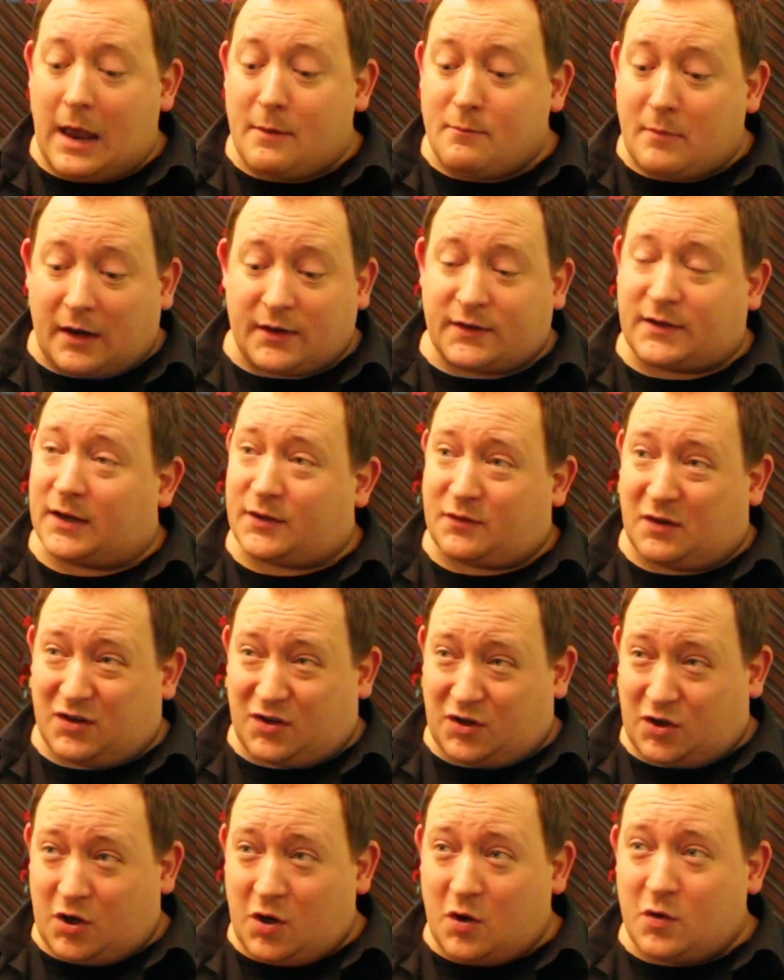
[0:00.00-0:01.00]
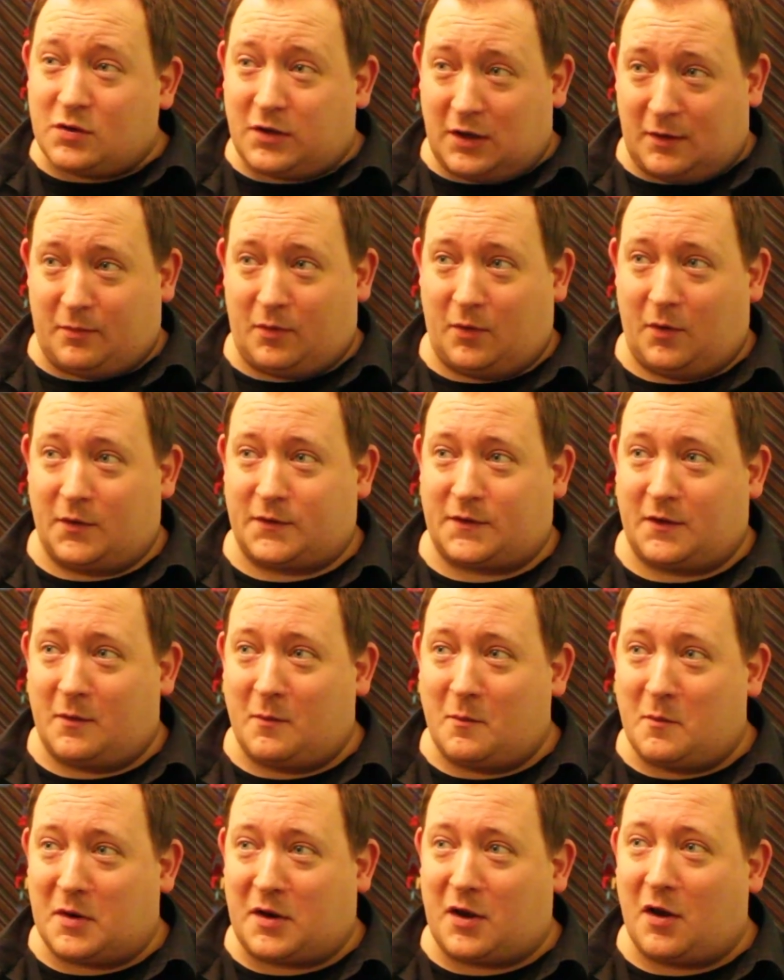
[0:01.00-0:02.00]
In Manchester it's hugely important
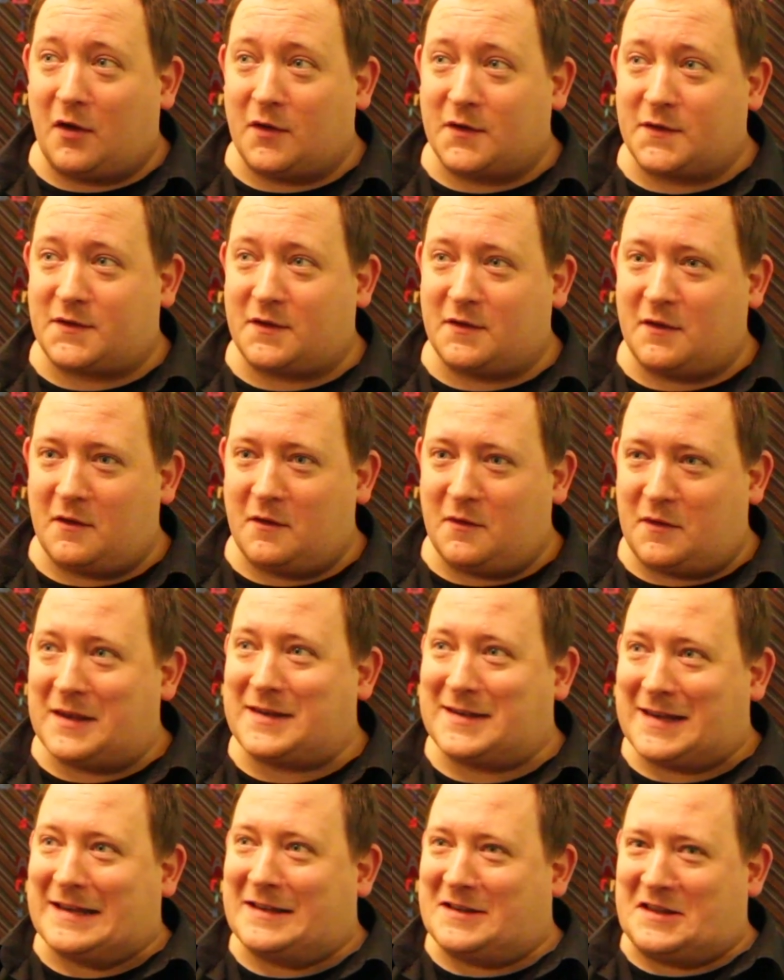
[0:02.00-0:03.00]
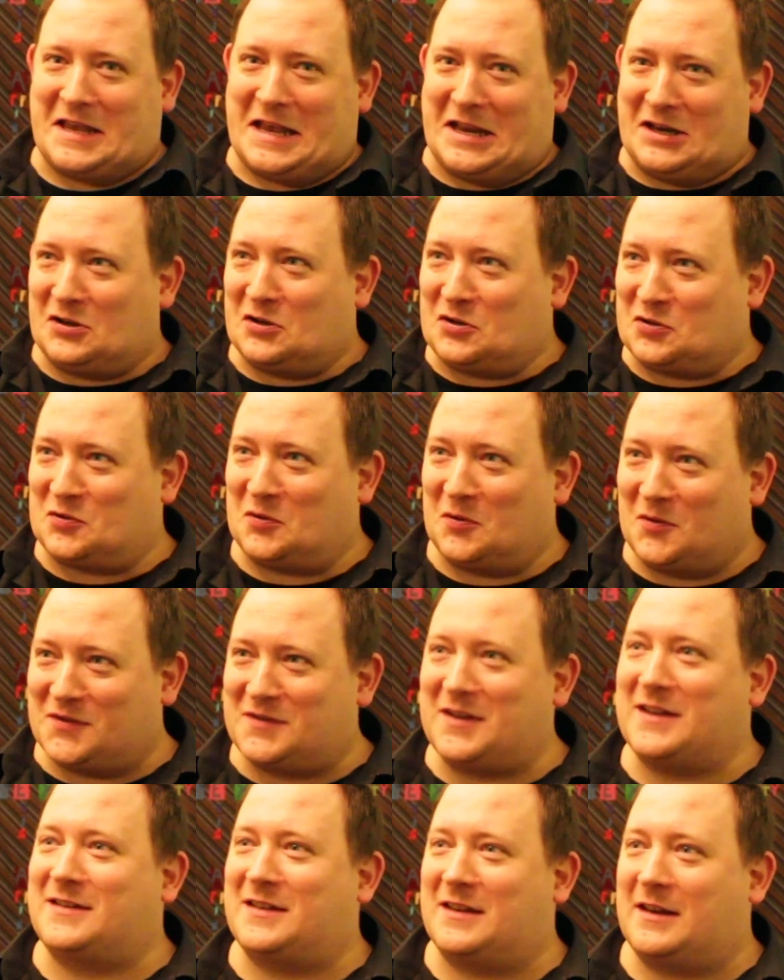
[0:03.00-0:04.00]
because this is the industrial
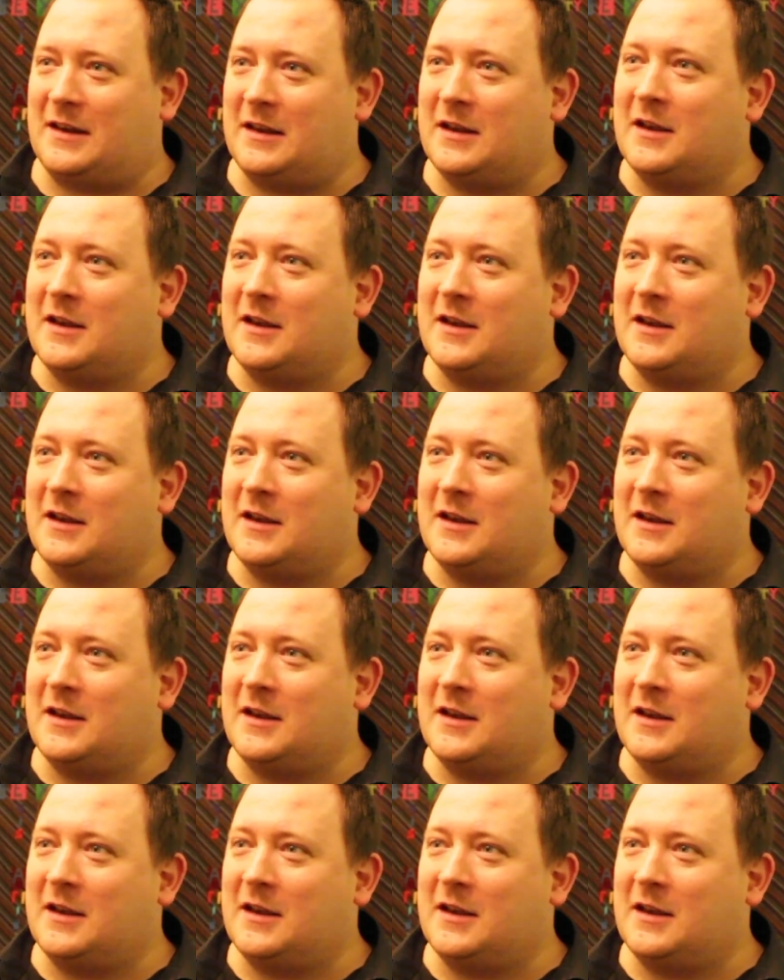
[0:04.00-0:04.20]
city.